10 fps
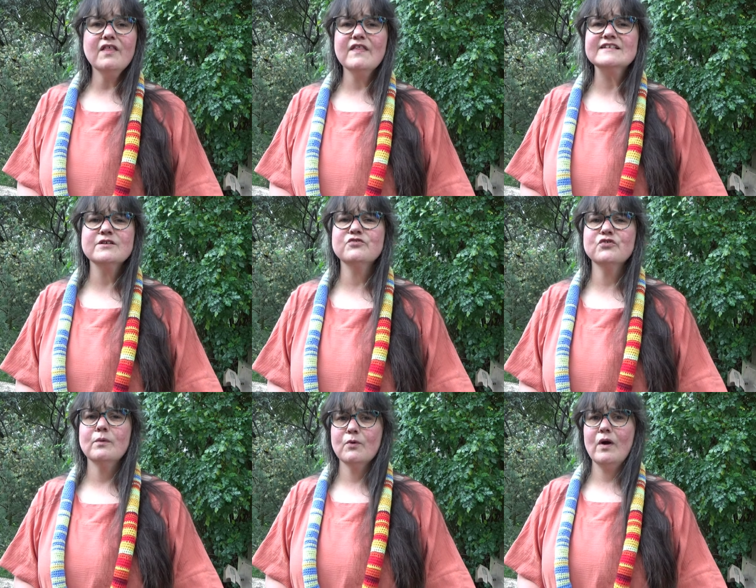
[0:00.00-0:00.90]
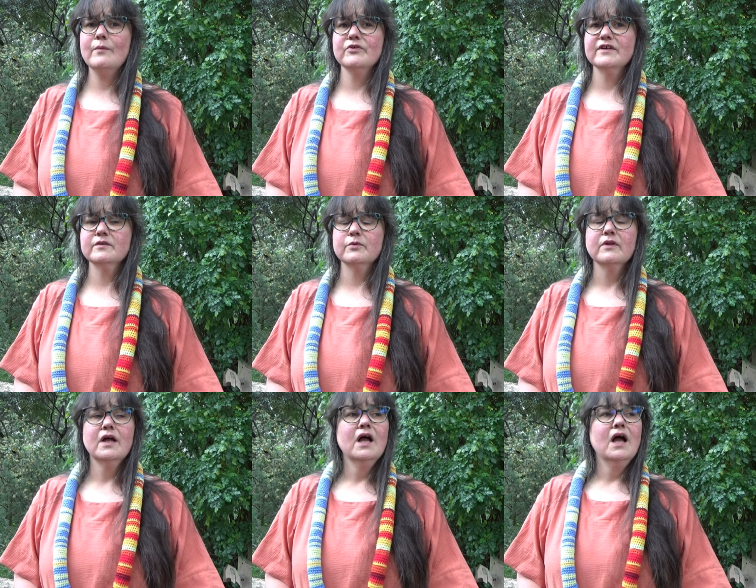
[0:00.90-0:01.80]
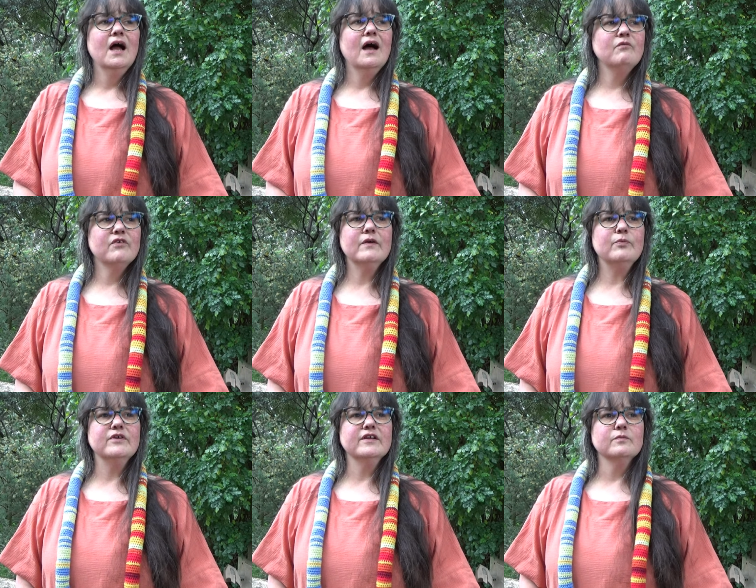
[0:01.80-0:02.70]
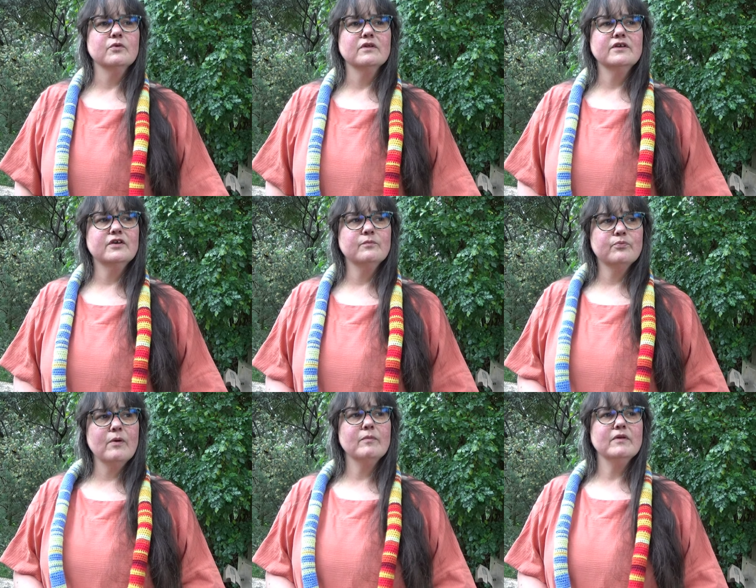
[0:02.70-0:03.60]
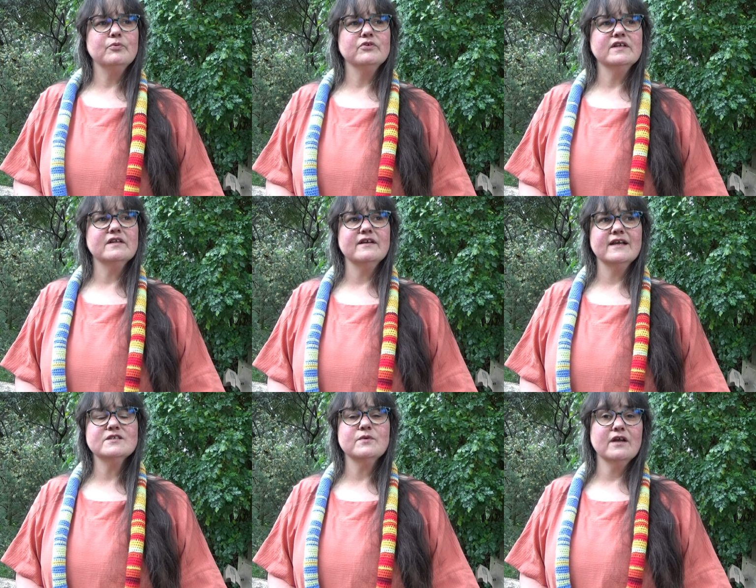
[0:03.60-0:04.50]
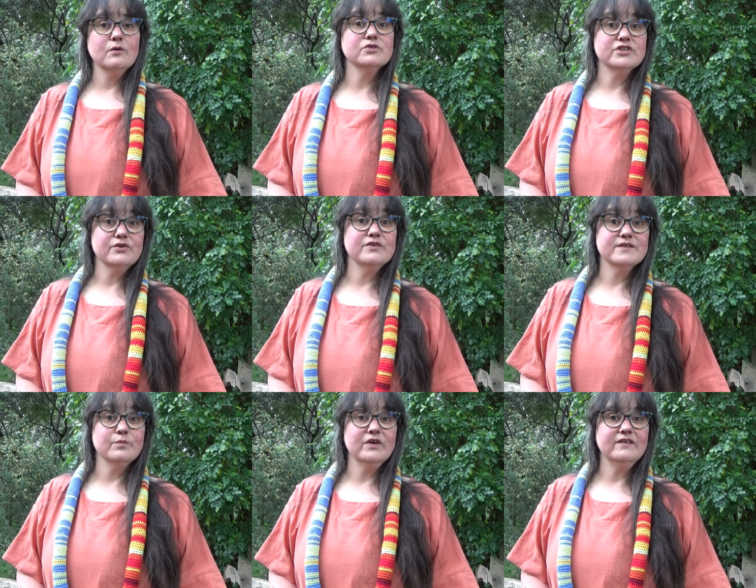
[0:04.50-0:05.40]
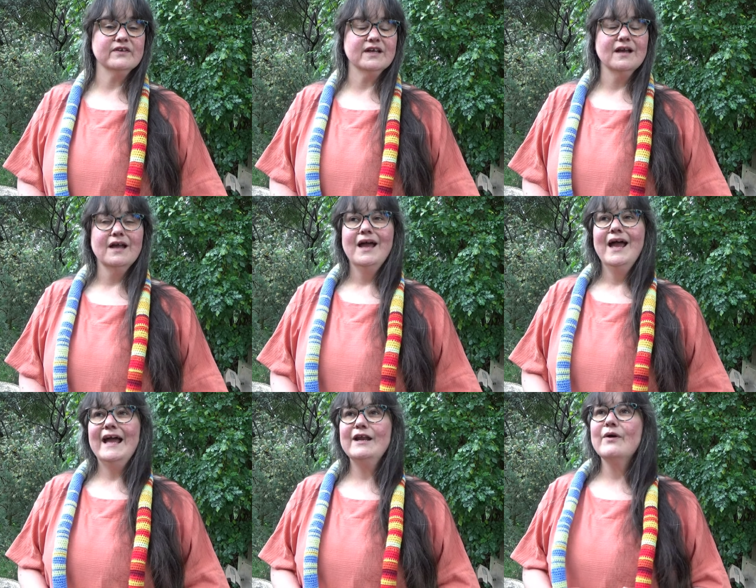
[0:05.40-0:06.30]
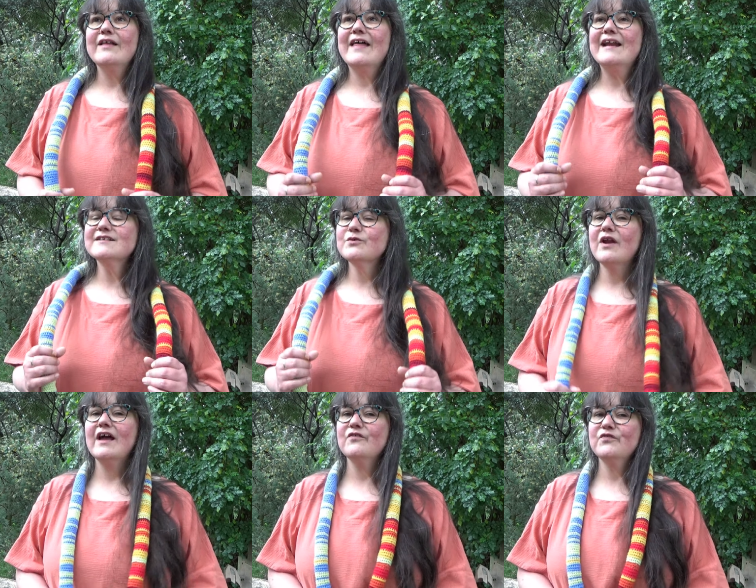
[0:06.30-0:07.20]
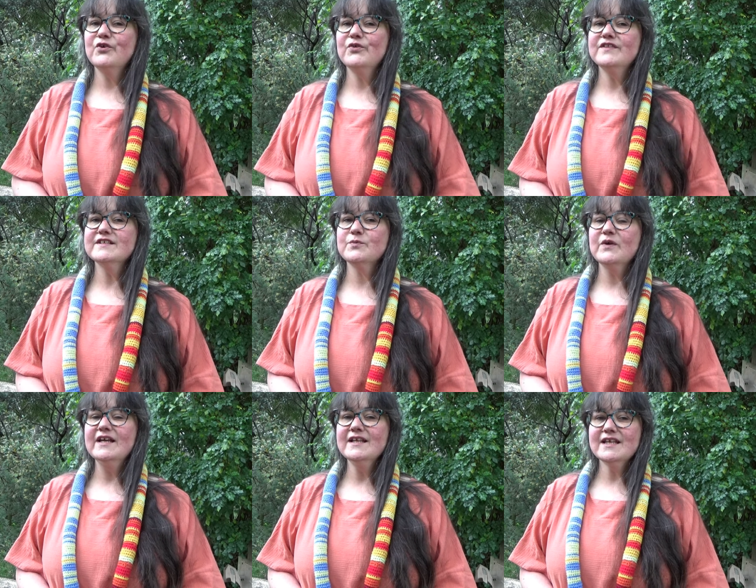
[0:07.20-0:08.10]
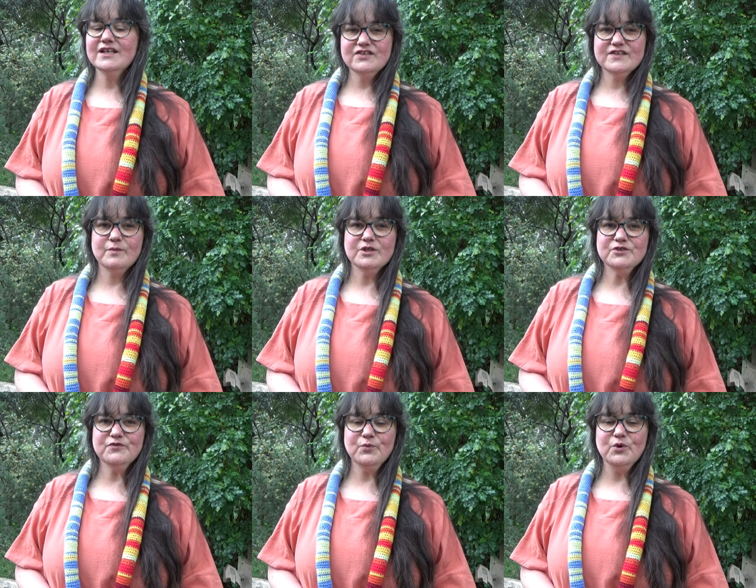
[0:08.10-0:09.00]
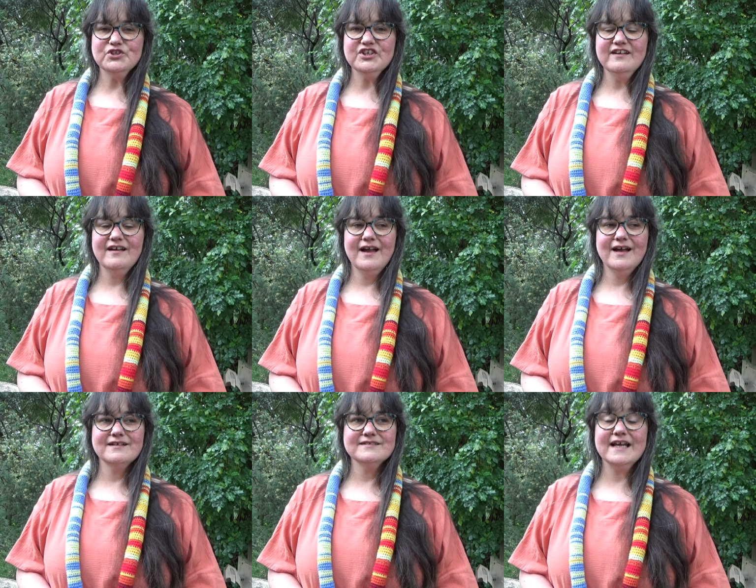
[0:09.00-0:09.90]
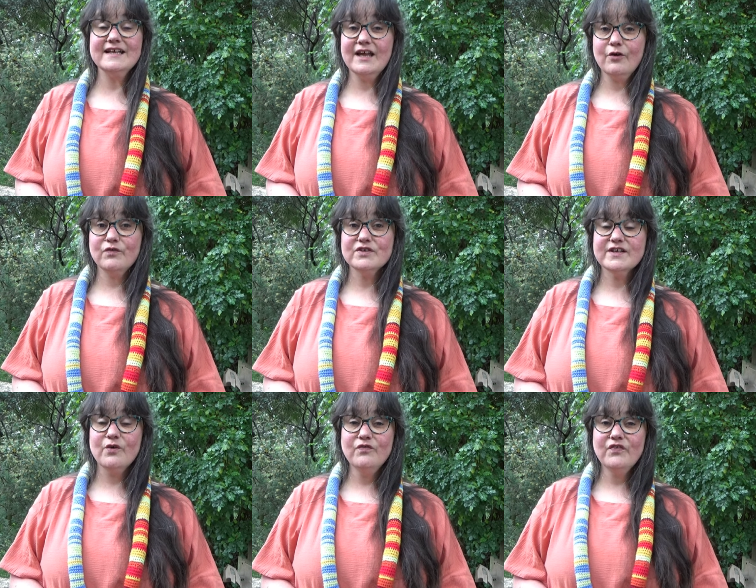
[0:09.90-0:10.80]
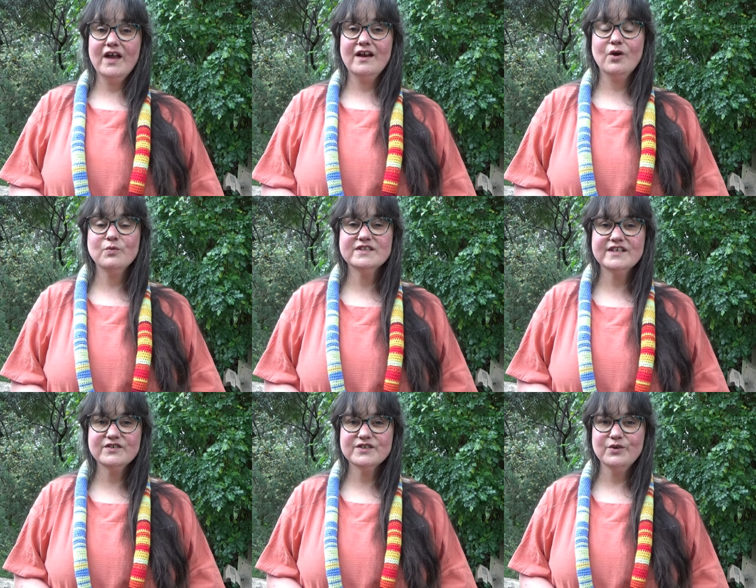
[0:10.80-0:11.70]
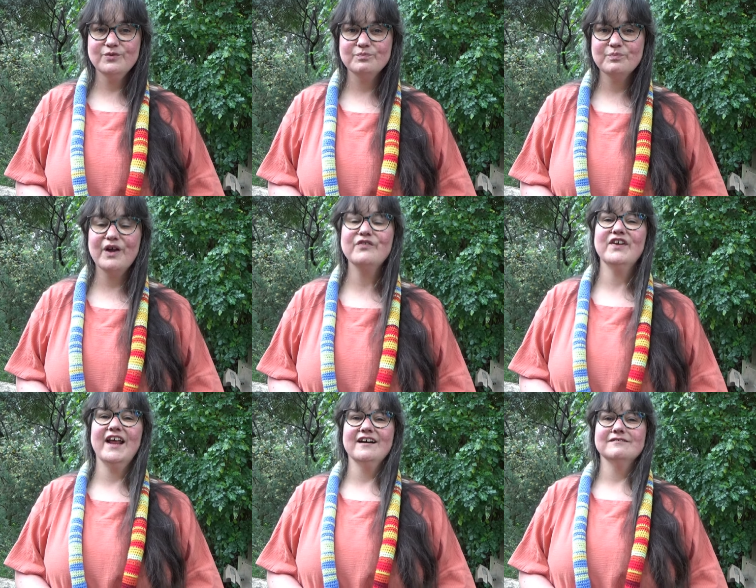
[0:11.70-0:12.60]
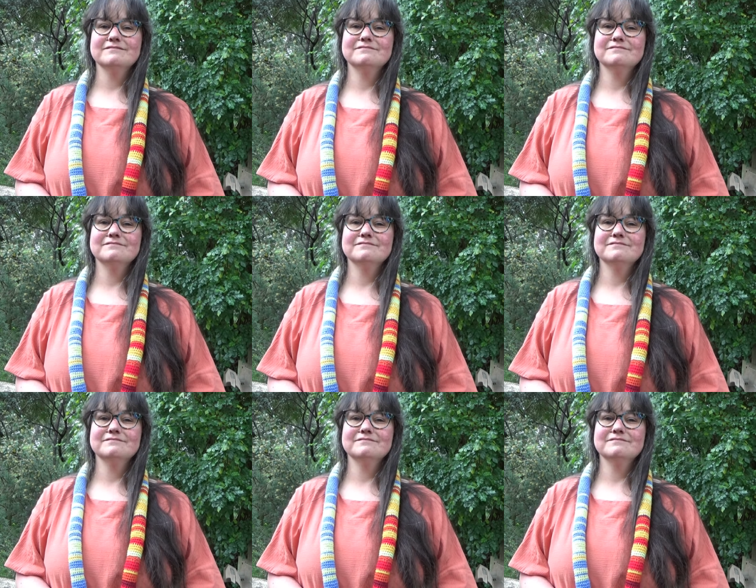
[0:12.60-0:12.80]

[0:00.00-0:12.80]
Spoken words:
That's not true. I'm quite predictable. I'm very predictable. You can probably predict that next week I will show you some weaving. Anyway, that is all I have for you this week. Thank you so much for watching. Take care of yourself, and I will see you soon. Bye for now.